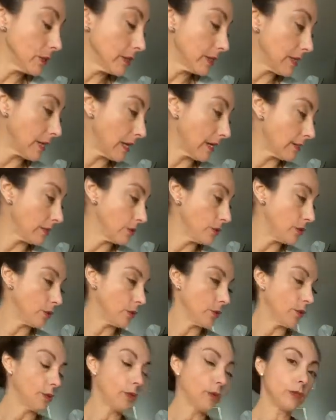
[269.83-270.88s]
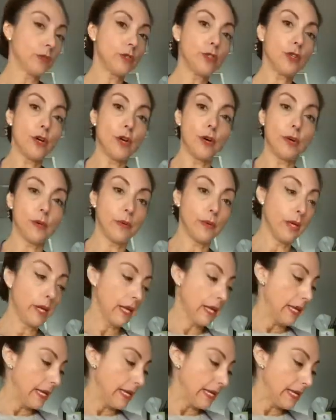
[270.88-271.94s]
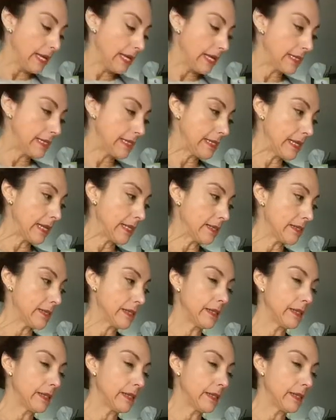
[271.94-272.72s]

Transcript: start your dough is that